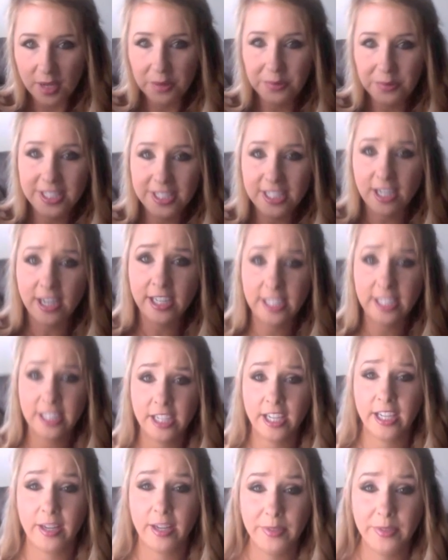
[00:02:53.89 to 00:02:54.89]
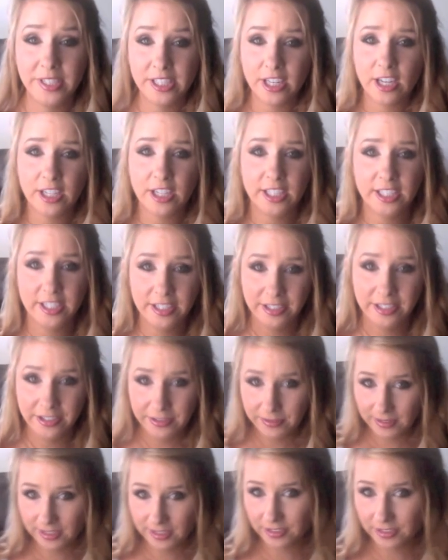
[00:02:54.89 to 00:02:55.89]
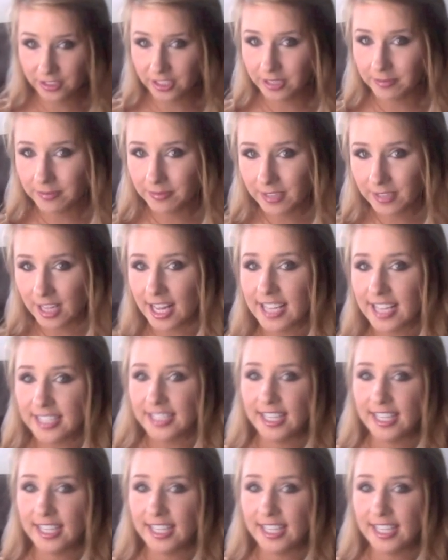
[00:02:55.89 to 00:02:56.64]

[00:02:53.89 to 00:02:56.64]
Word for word: We started we started a new little gym class